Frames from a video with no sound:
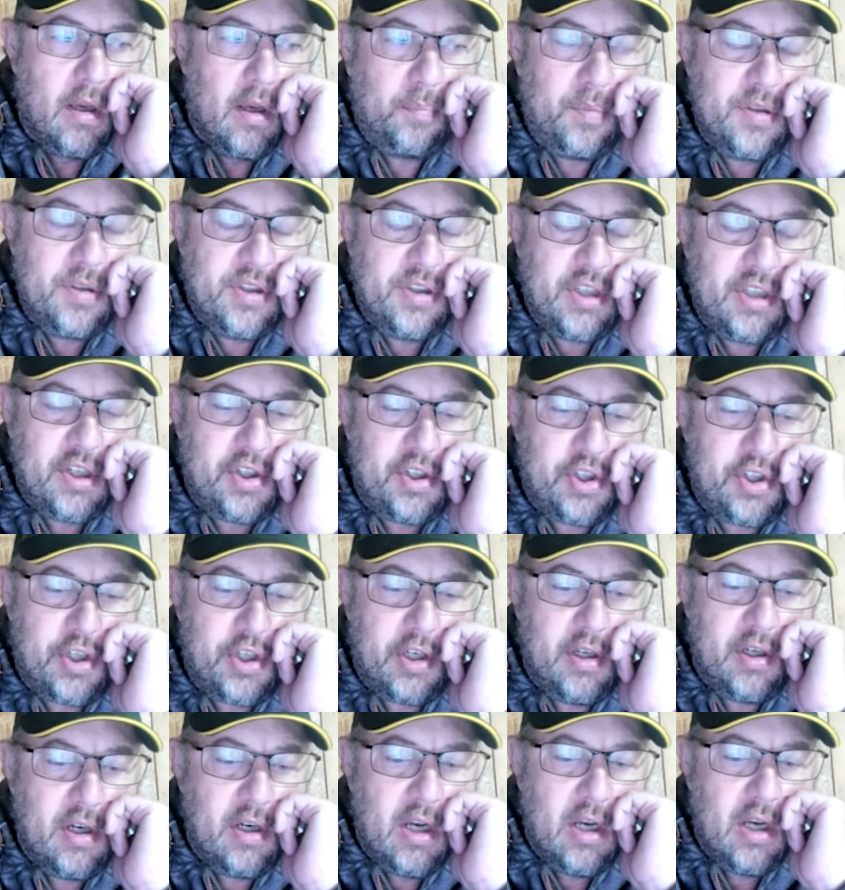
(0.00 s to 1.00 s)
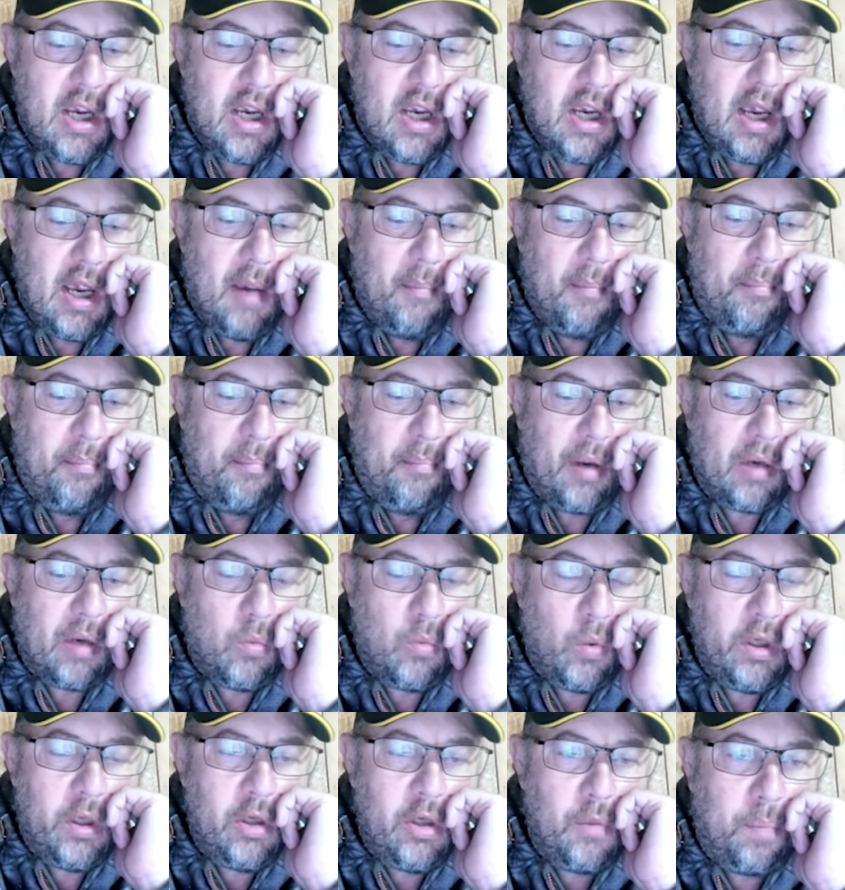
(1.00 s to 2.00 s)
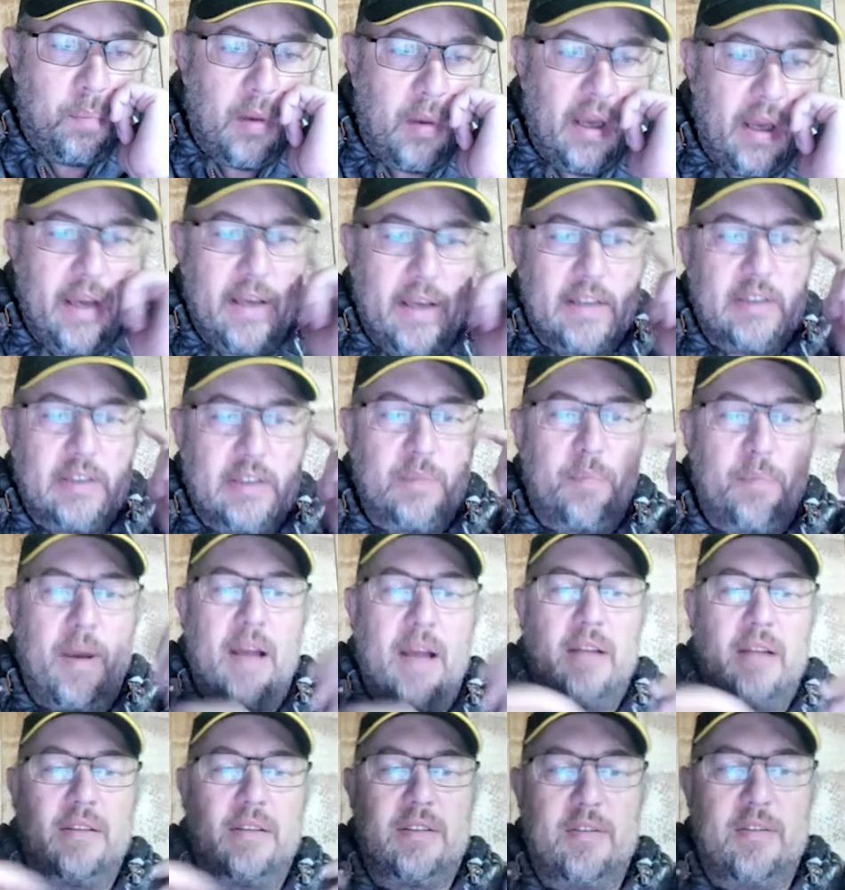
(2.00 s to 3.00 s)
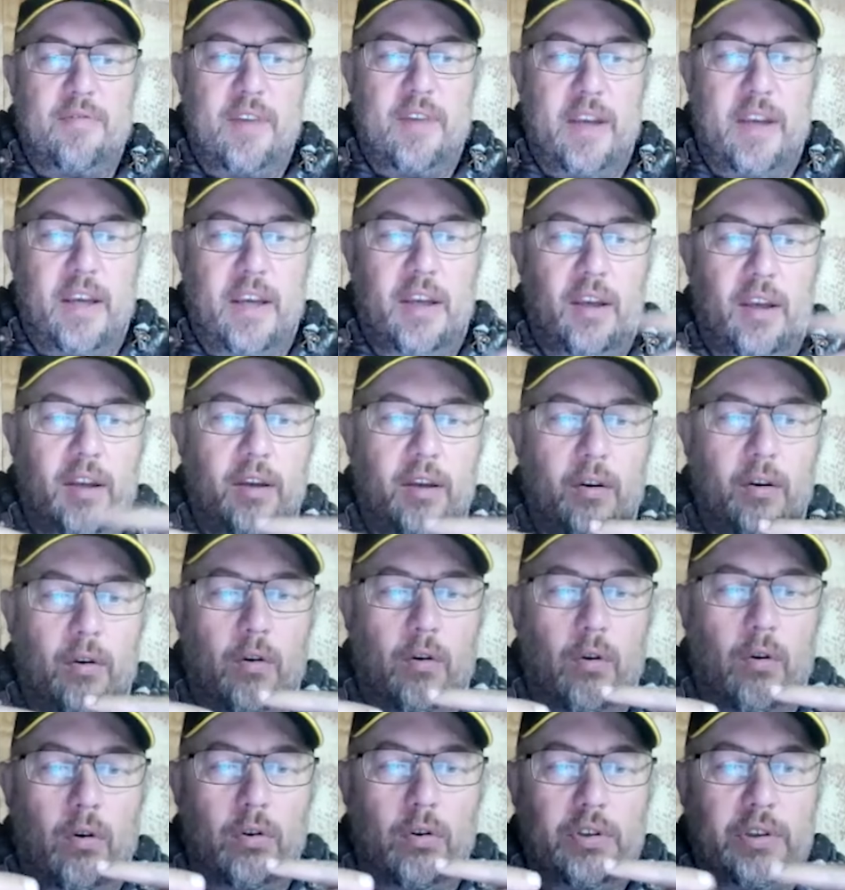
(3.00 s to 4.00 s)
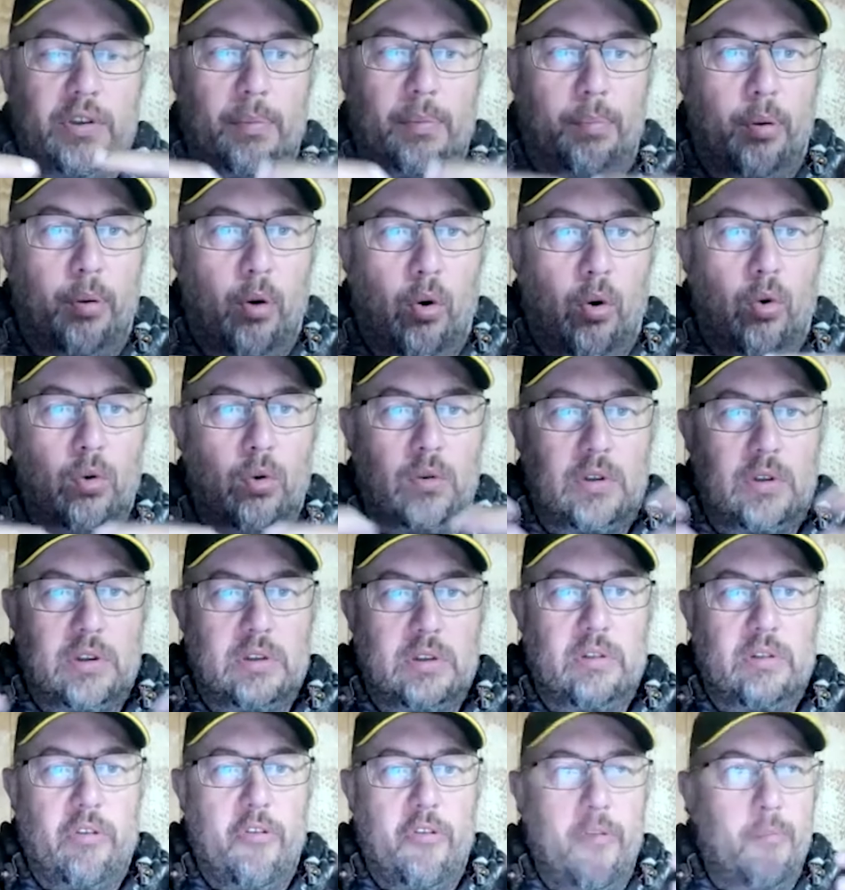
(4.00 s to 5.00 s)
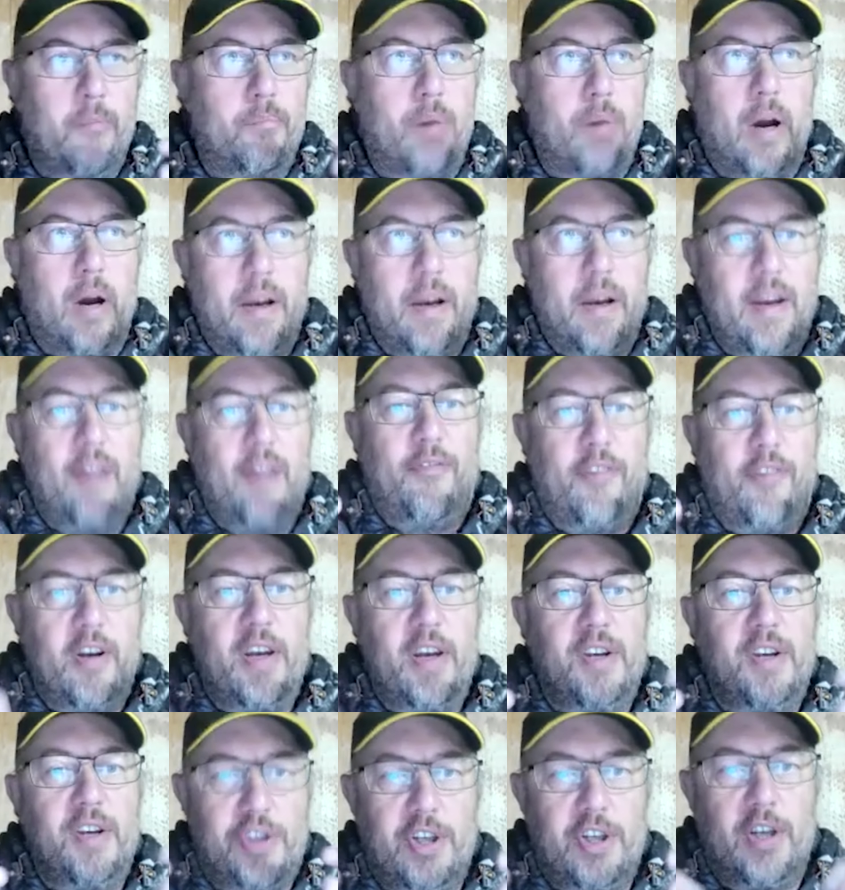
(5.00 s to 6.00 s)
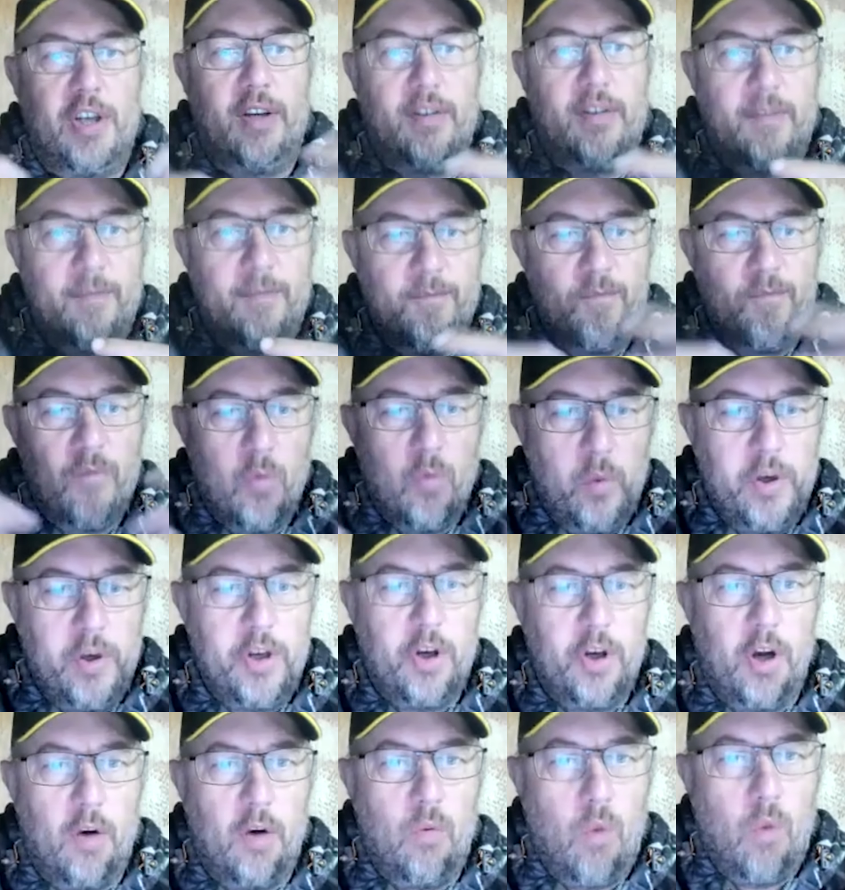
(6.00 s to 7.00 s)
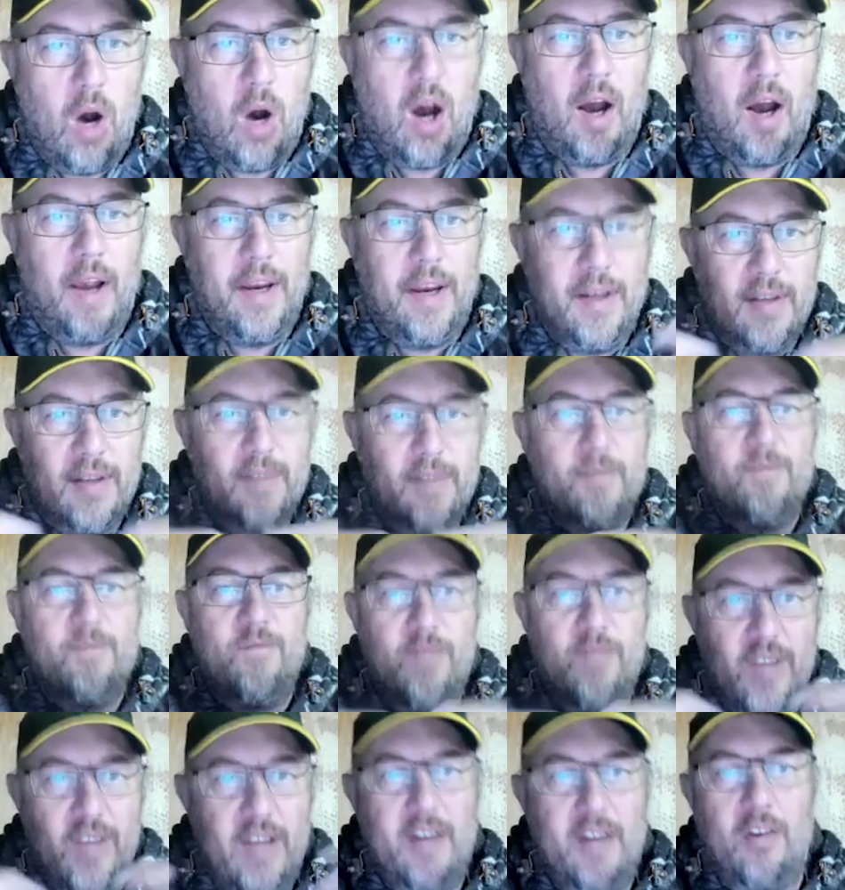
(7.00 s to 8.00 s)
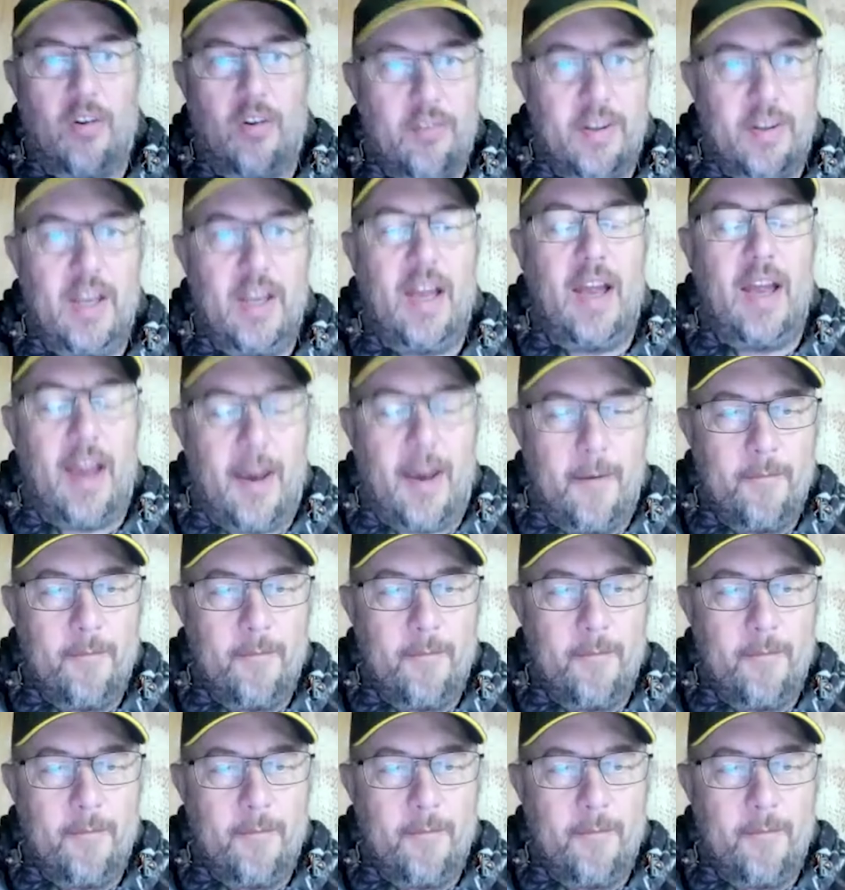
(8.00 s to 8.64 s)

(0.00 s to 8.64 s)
position. But when you play expansively, your support, by definition, when you go wide, they're not there,